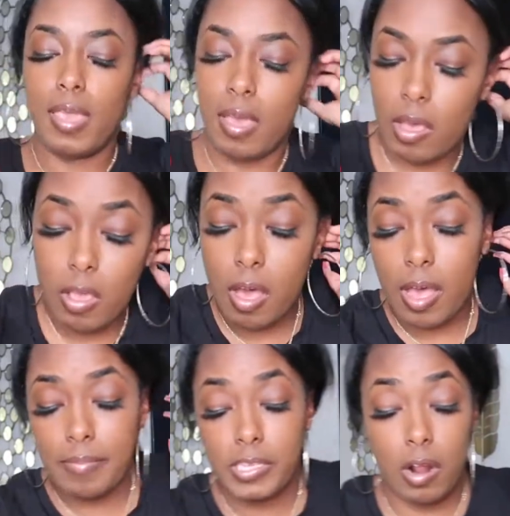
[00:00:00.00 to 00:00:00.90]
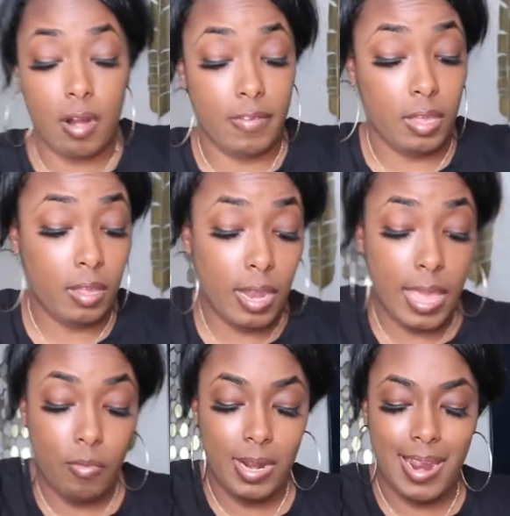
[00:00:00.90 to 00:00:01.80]
y'all, I'm starving.
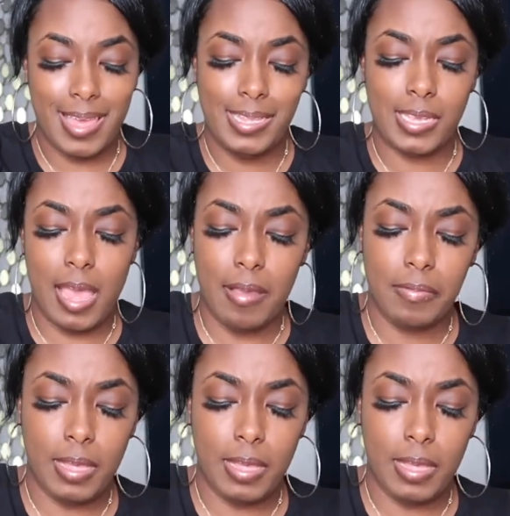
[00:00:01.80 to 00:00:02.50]
Like, what did I eat today?